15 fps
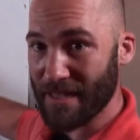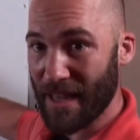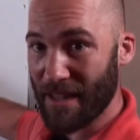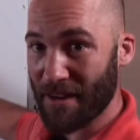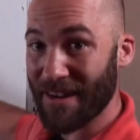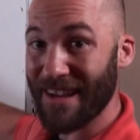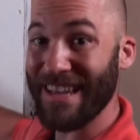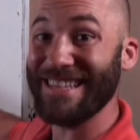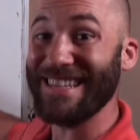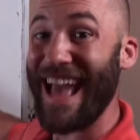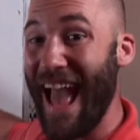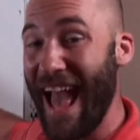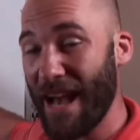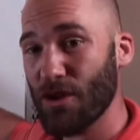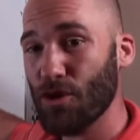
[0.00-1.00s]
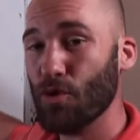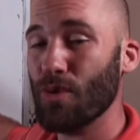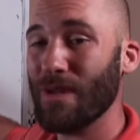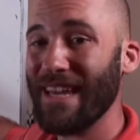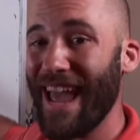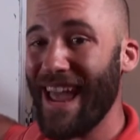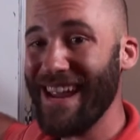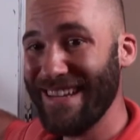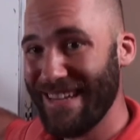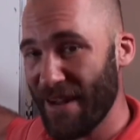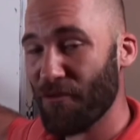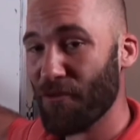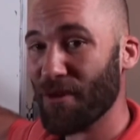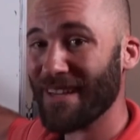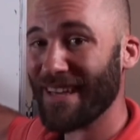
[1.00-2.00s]
letter is actually a
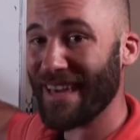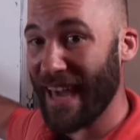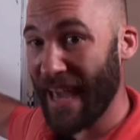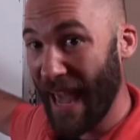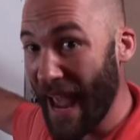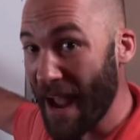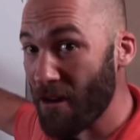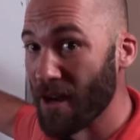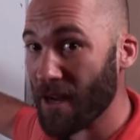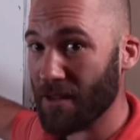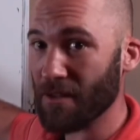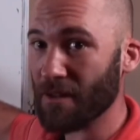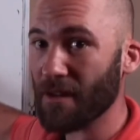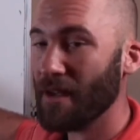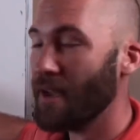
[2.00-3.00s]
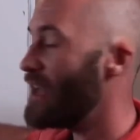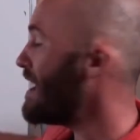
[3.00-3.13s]
different character